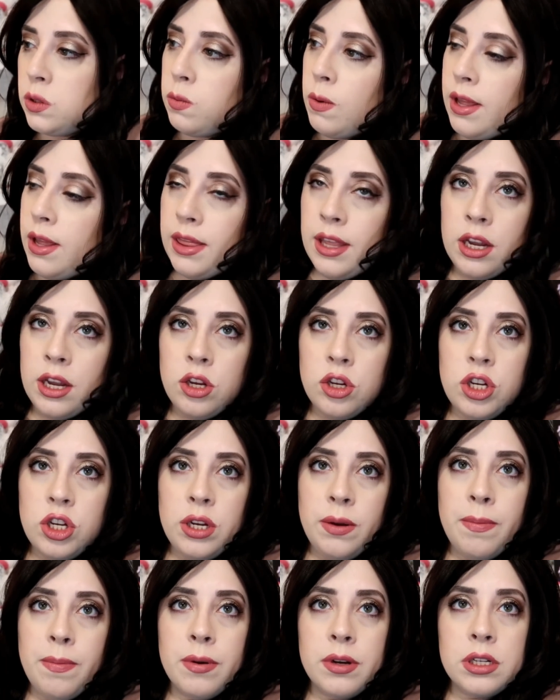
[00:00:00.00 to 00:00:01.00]
this one thing
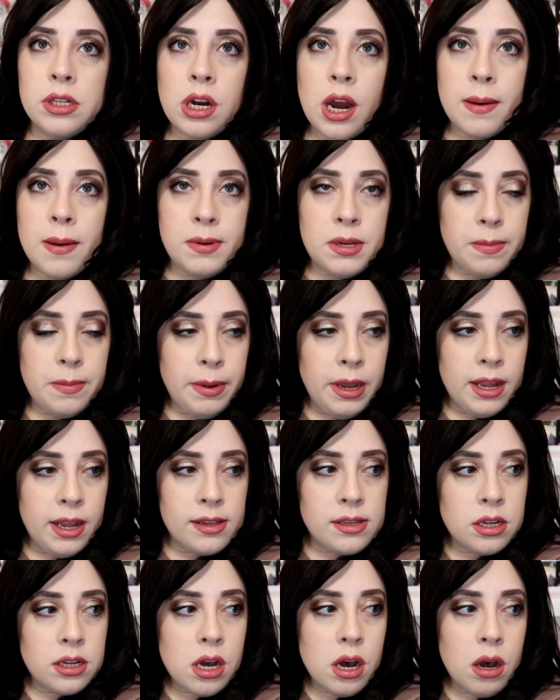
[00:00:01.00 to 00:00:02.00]
she prescribed to me.
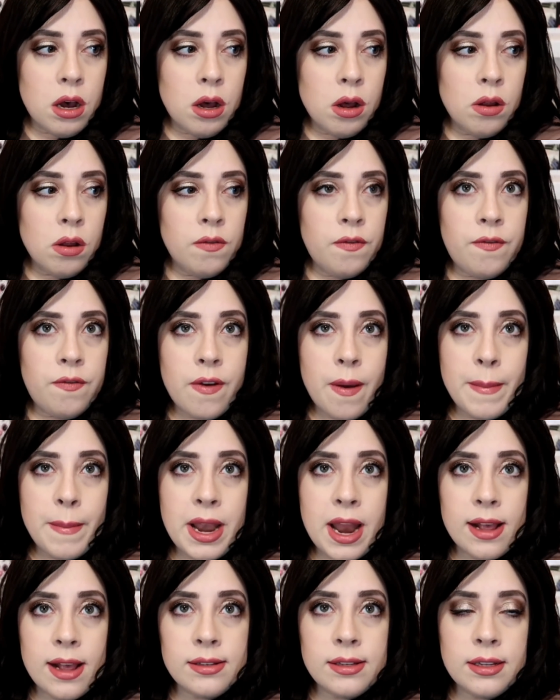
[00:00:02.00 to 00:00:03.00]
It's called
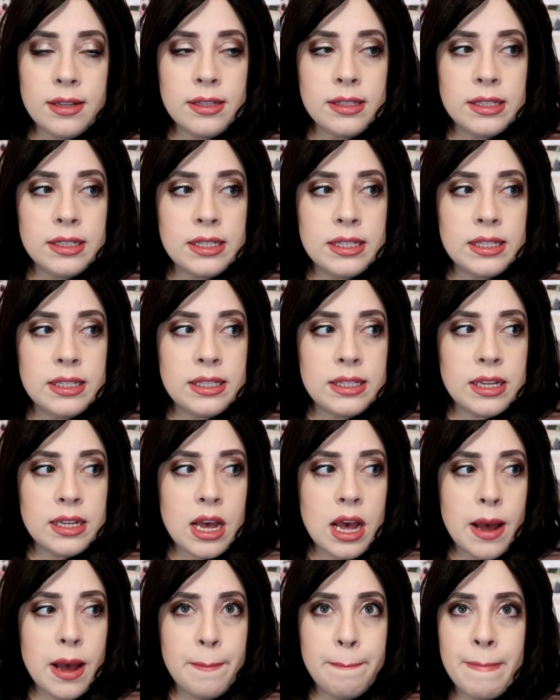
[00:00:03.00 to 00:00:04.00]
Feminescence
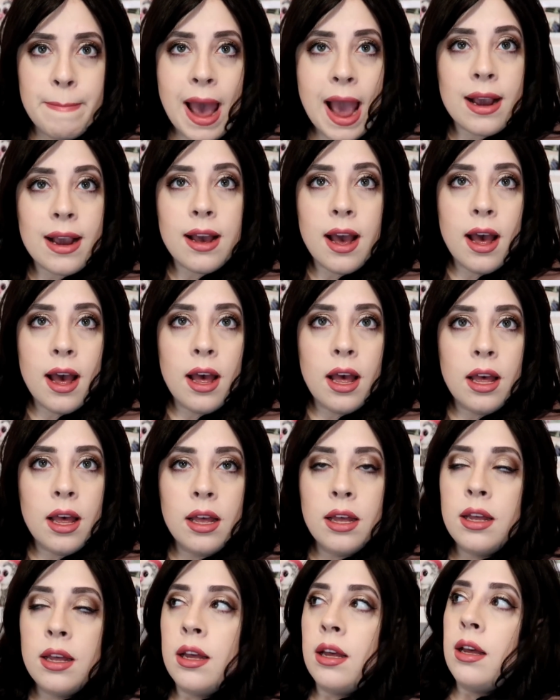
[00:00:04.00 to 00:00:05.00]
Maca,
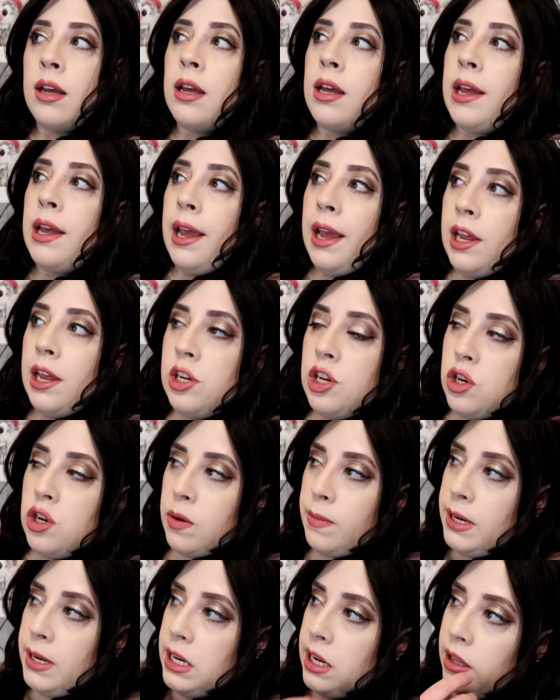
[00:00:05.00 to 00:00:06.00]
and she
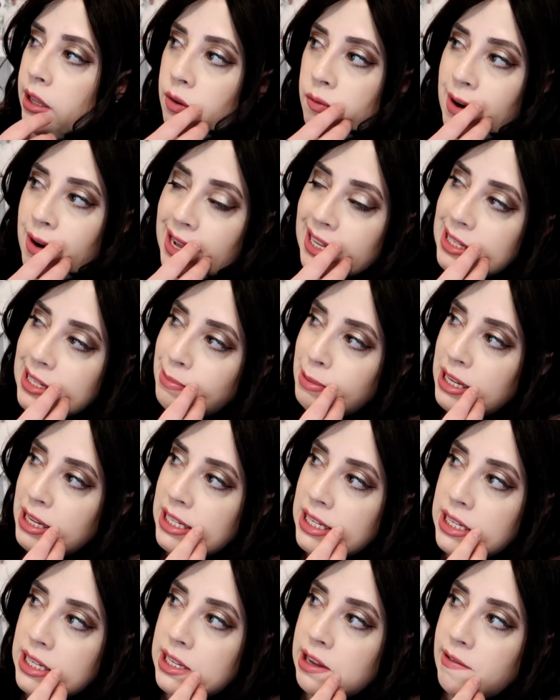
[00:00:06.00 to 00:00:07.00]
told me to take the red
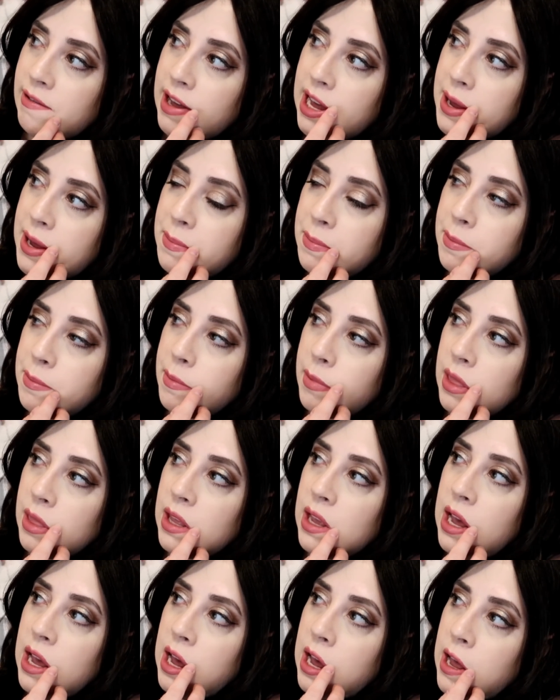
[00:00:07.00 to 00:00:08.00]
species of it.
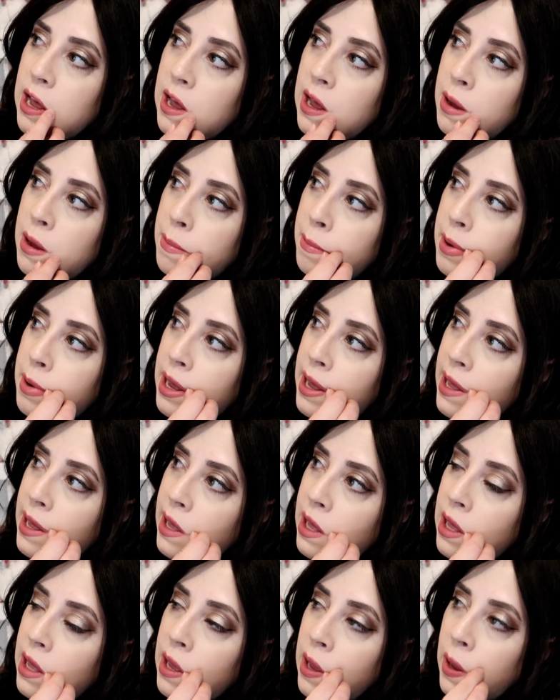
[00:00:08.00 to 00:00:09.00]

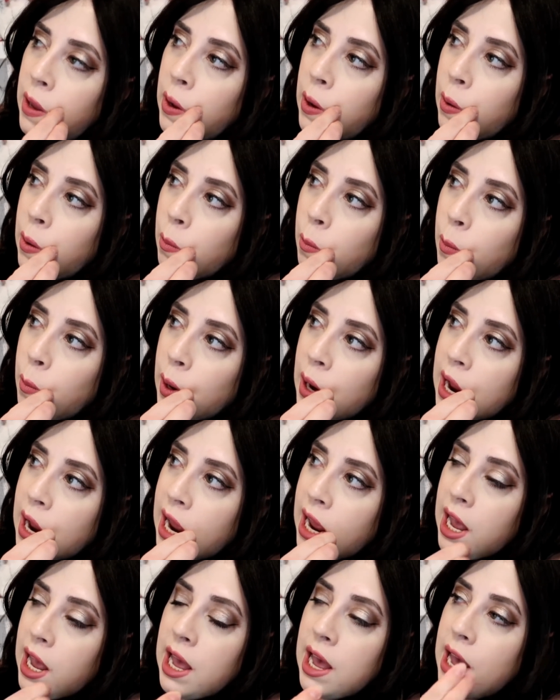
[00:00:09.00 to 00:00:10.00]
But when
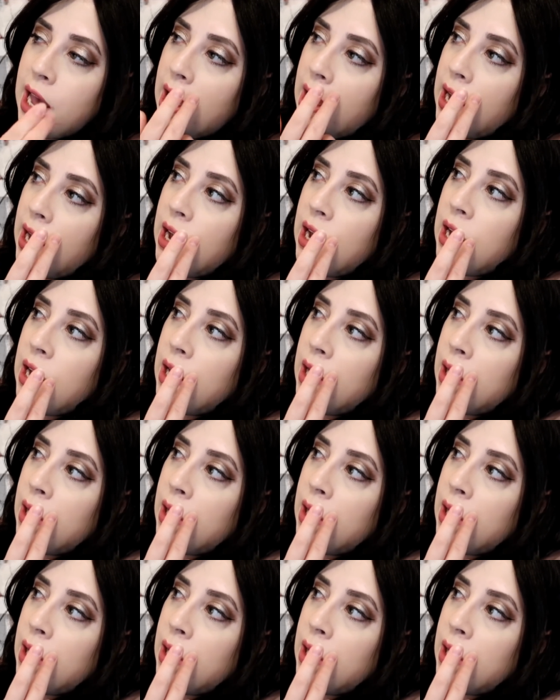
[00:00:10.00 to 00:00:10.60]
I had